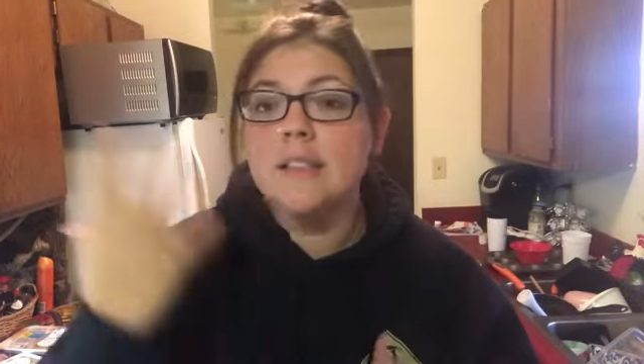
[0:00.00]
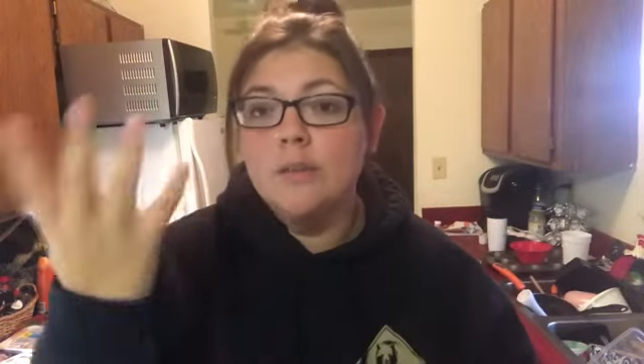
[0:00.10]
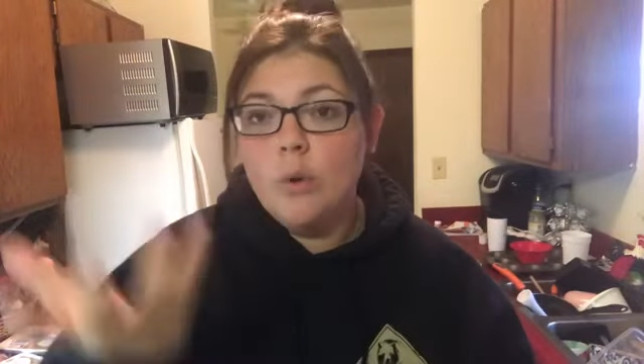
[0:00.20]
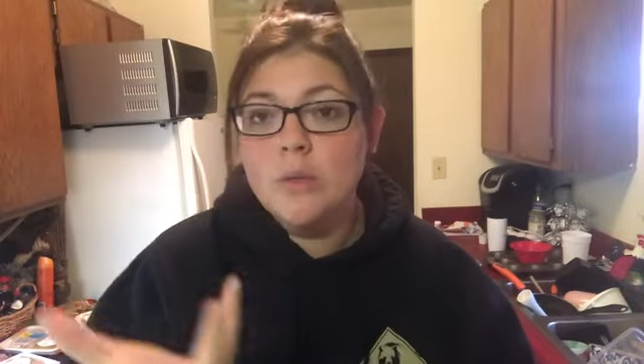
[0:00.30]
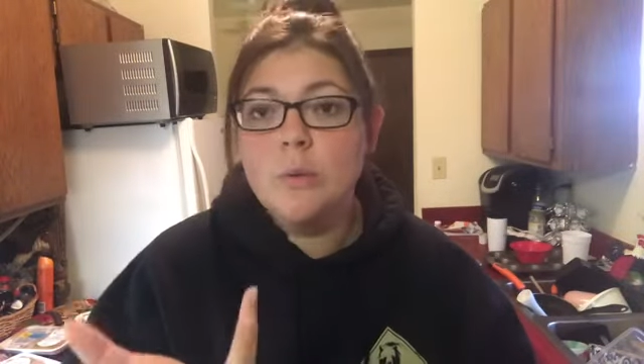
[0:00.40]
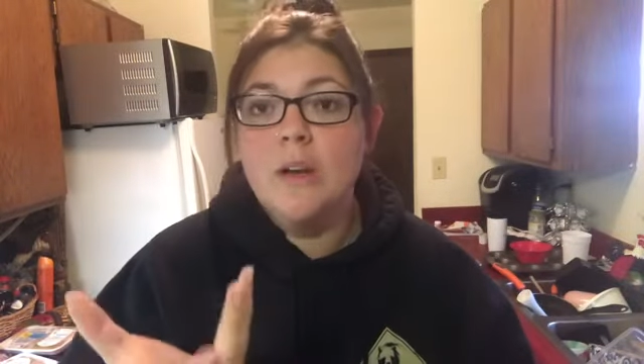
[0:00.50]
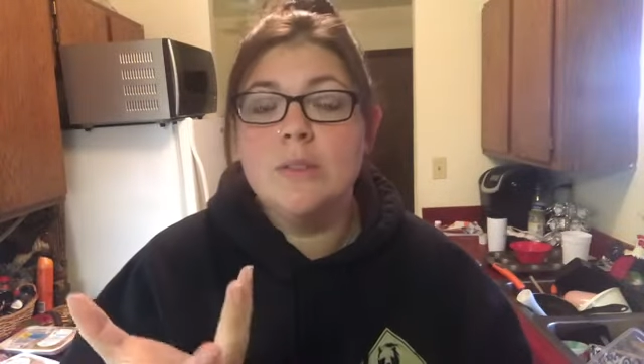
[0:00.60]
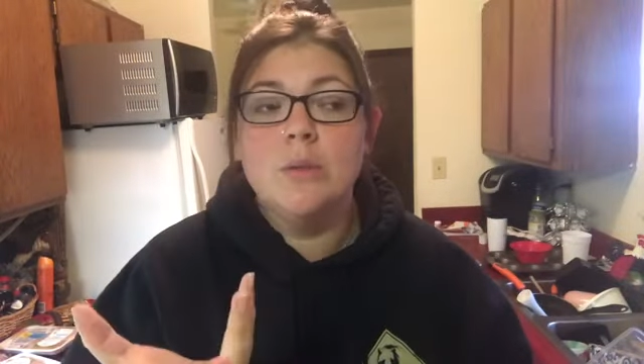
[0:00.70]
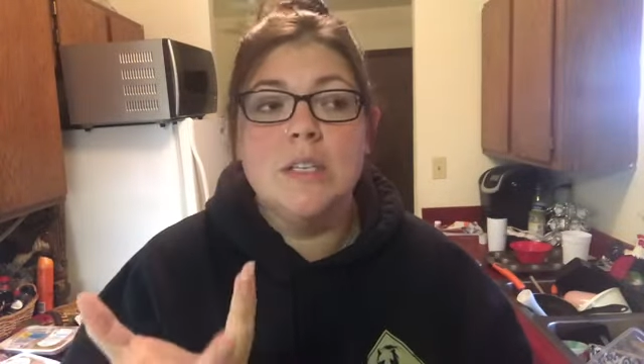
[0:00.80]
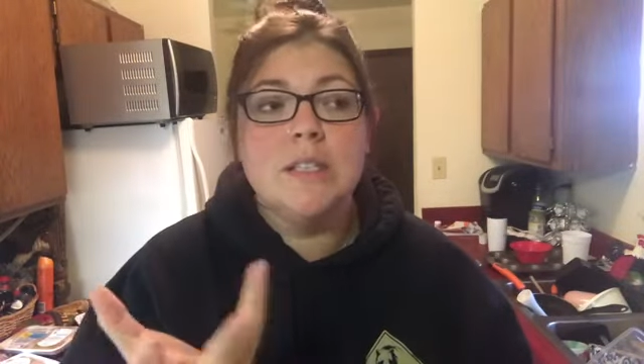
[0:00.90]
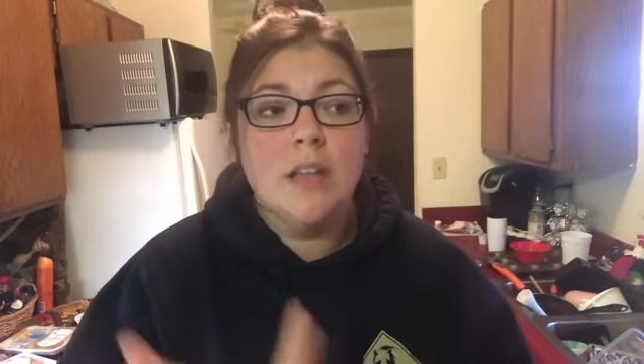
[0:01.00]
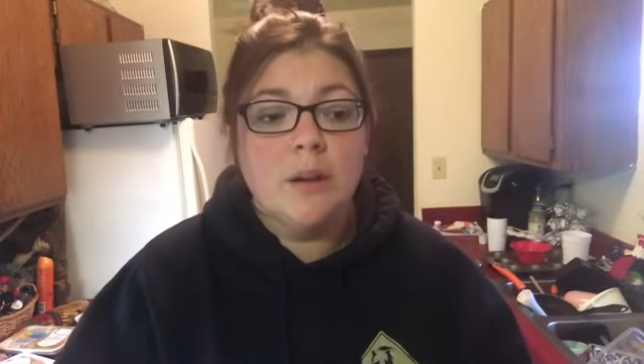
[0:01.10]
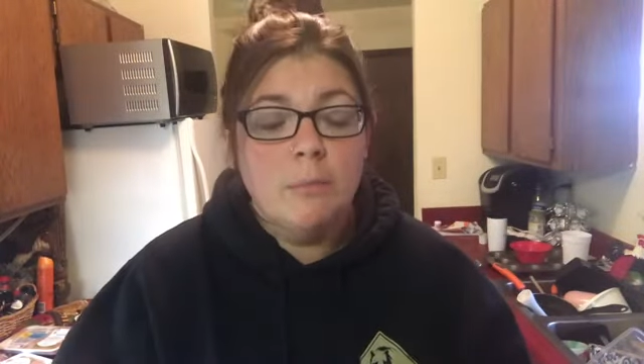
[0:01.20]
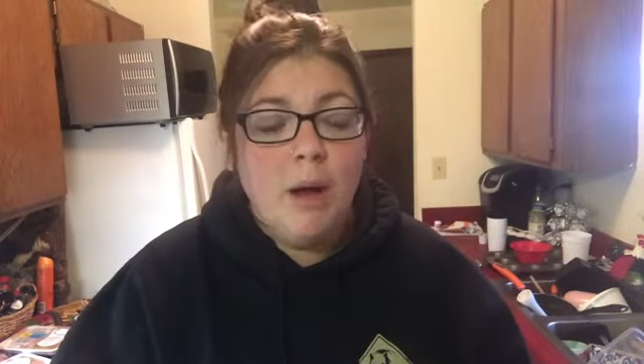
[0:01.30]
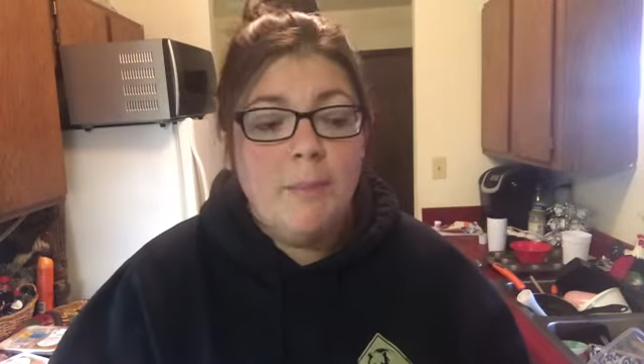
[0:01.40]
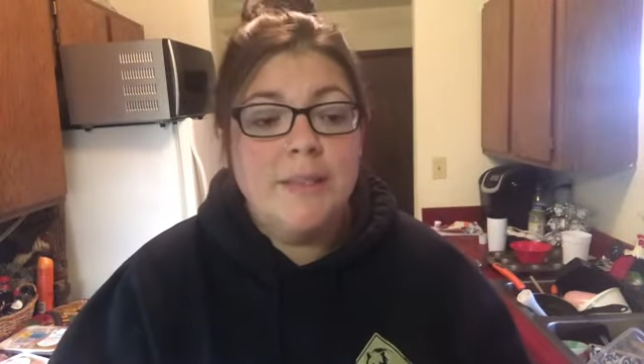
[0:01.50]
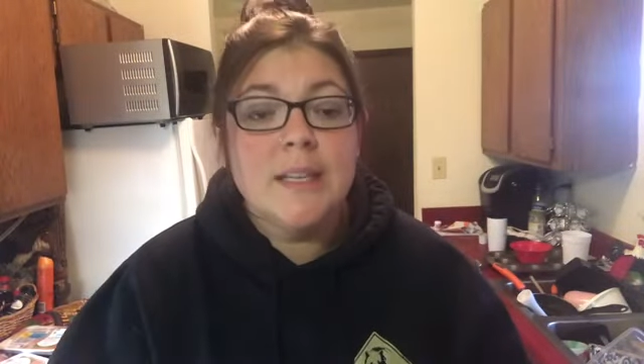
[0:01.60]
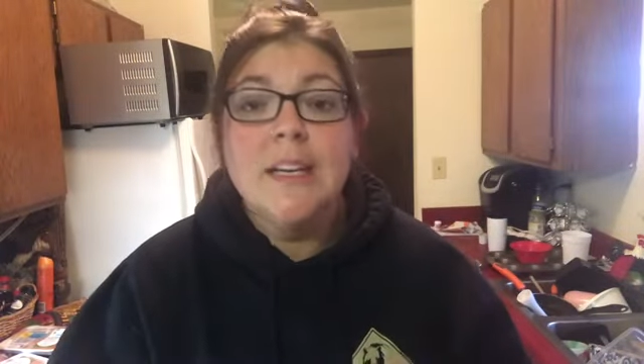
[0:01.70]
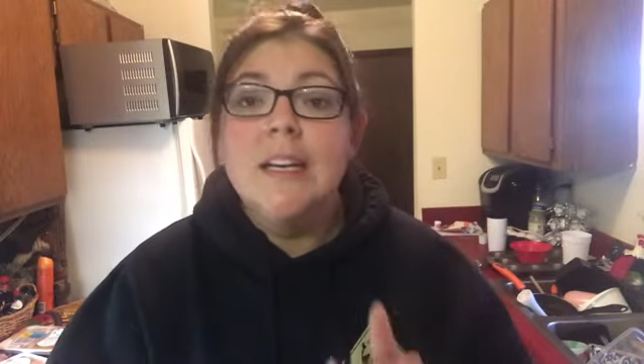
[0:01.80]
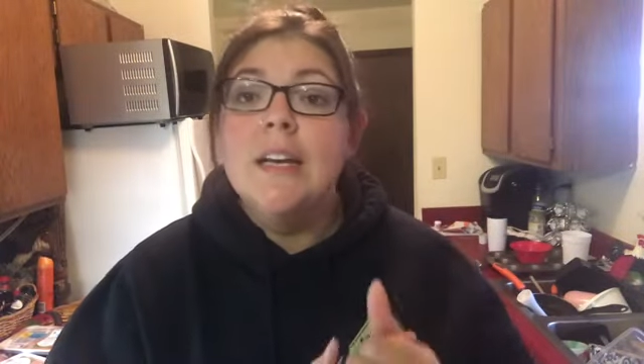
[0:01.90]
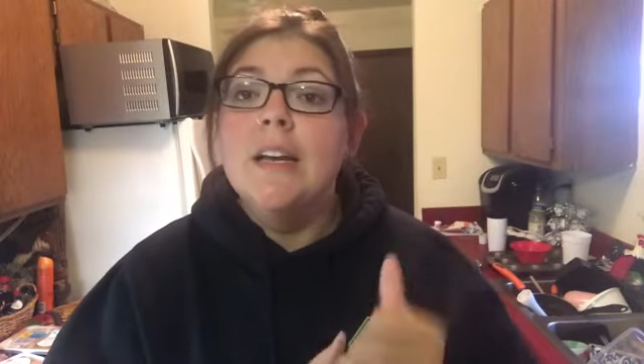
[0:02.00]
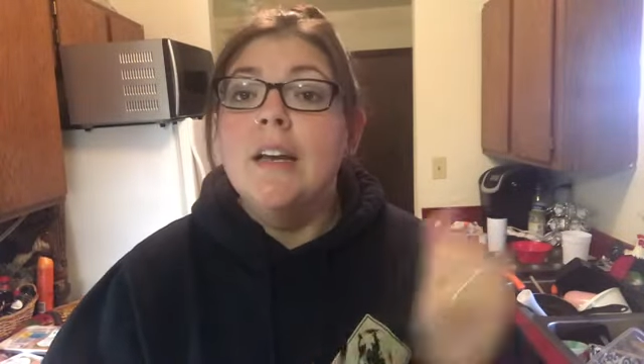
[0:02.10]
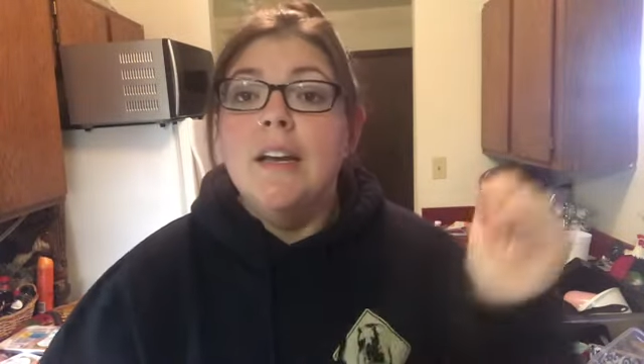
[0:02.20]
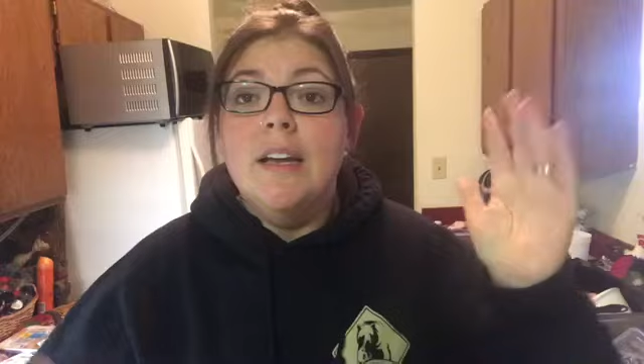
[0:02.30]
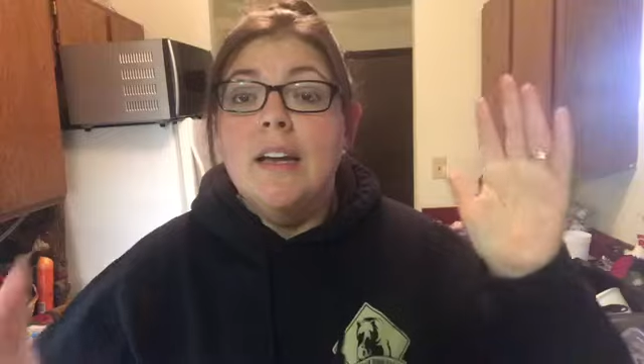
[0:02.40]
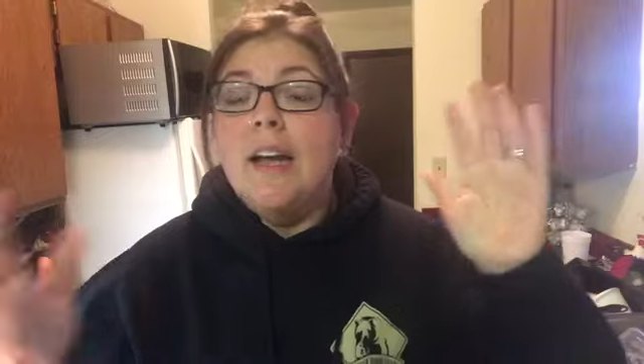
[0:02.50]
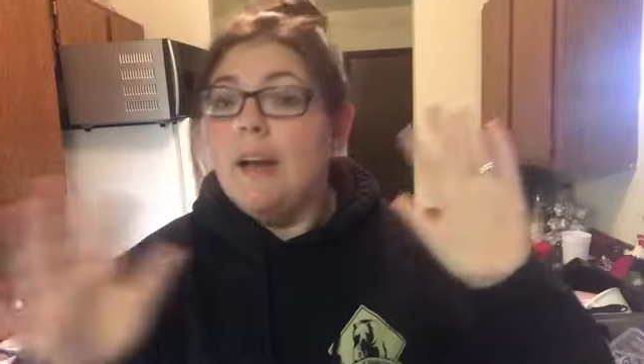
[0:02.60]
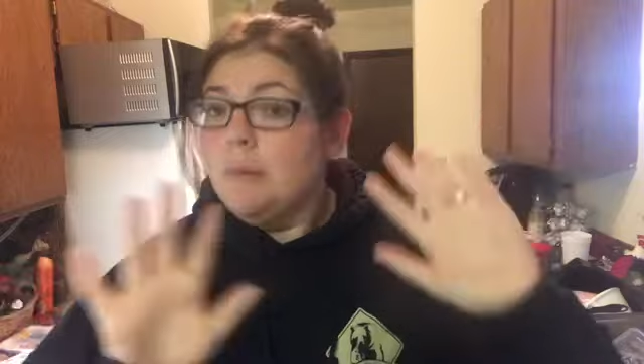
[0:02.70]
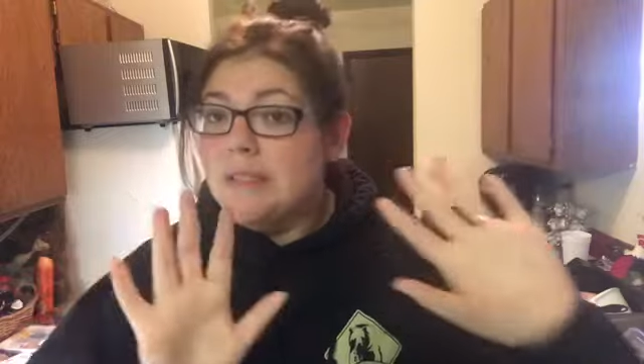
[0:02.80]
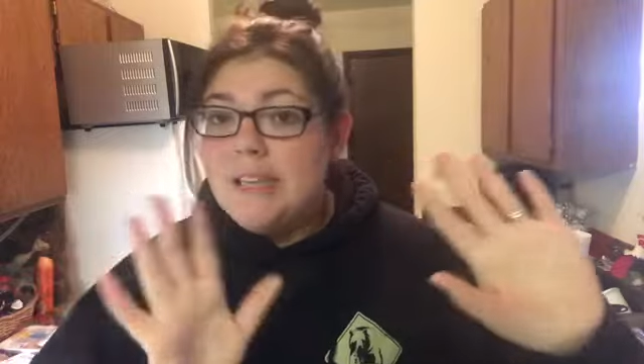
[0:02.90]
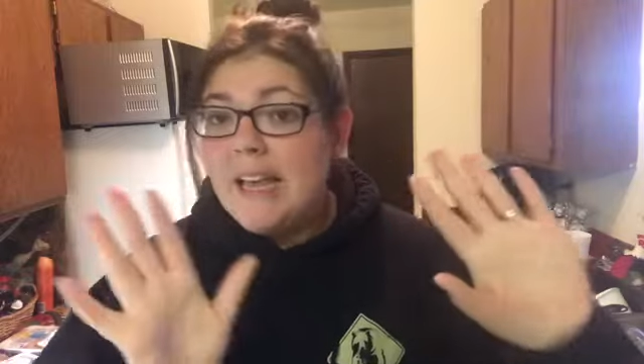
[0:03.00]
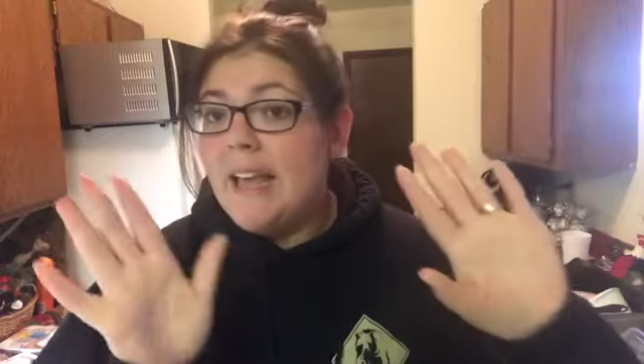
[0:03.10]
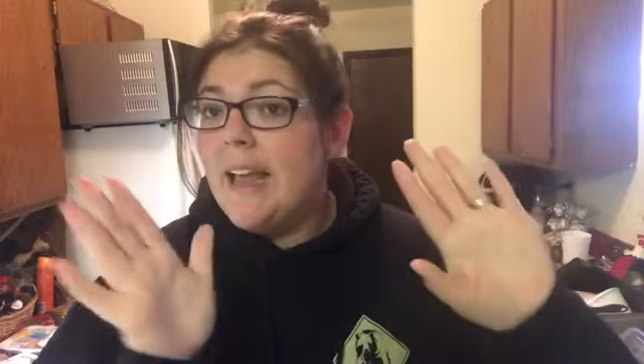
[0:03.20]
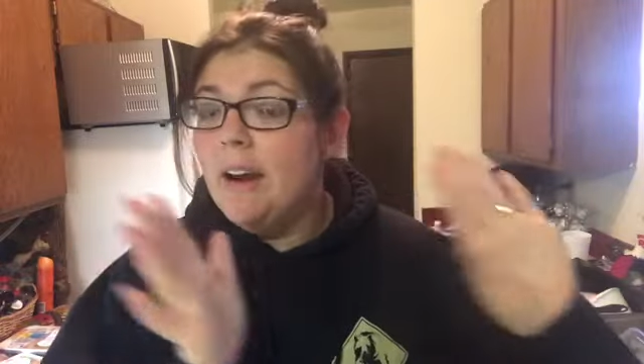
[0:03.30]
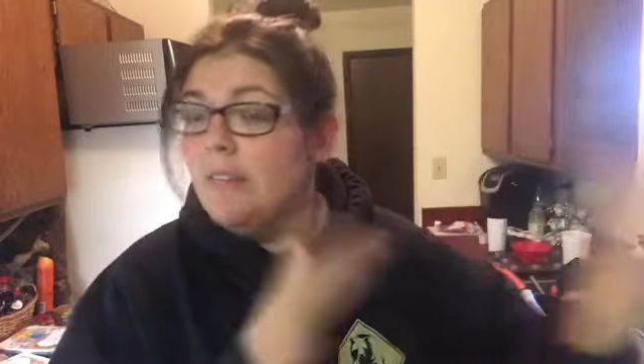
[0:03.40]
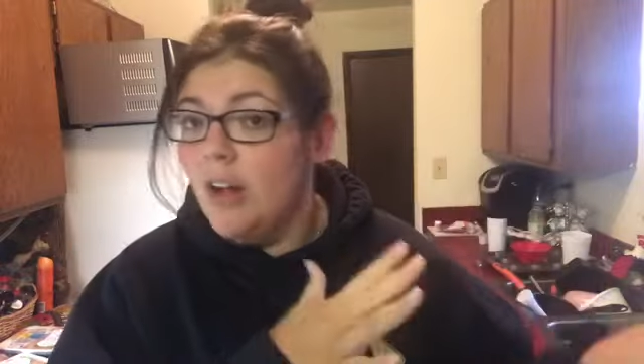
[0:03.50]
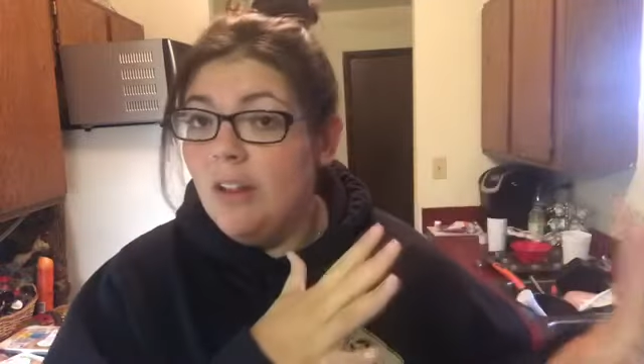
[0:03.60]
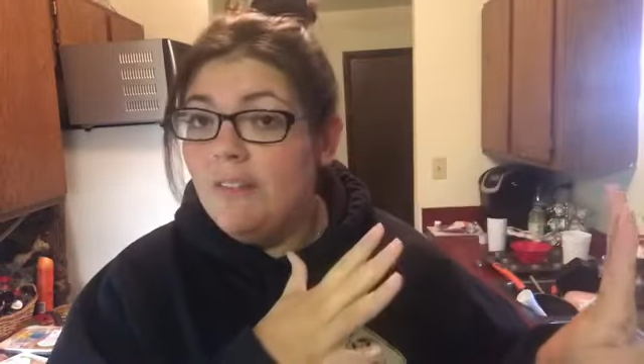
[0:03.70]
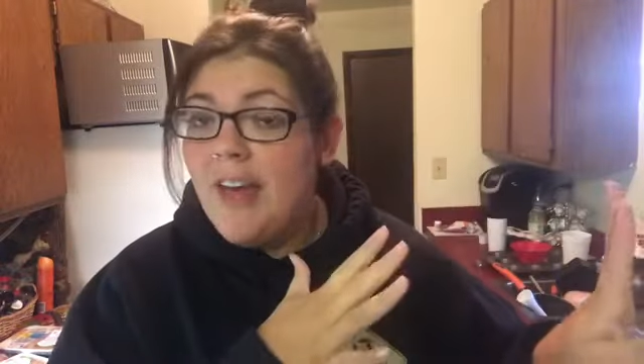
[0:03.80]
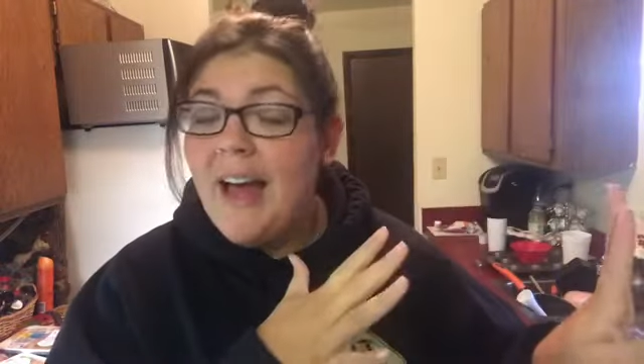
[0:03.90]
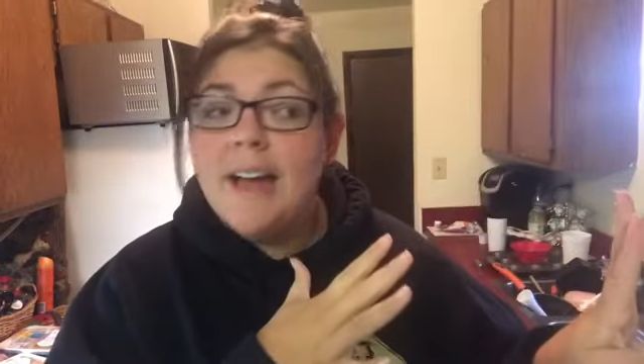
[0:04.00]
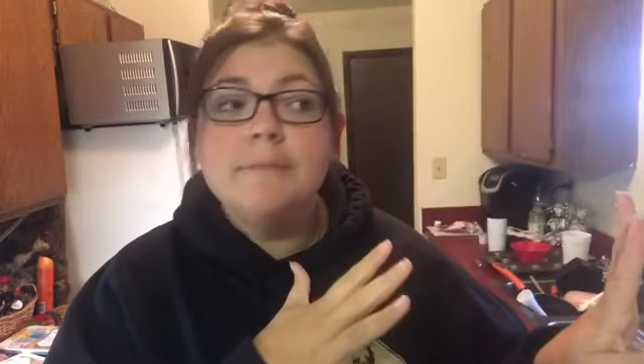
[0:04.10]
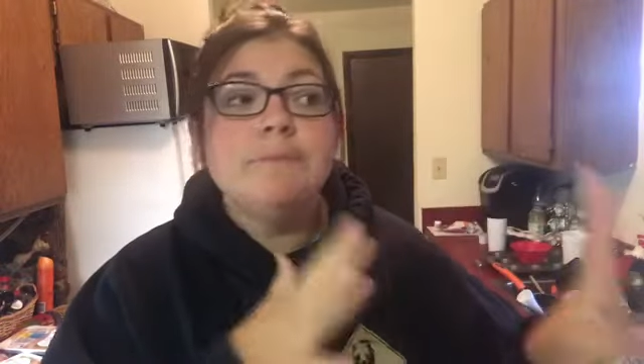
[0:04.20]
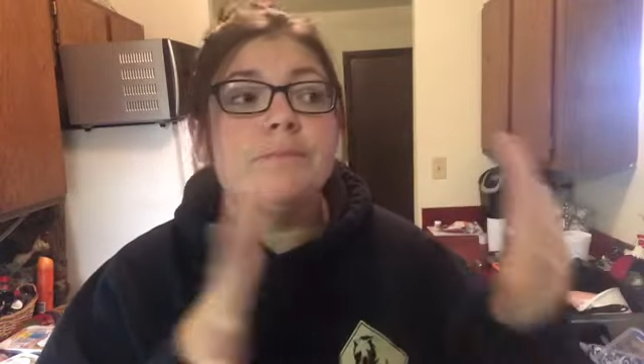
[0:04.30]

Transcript: And of course we also did Southern Mamas and I was taking care of all of that.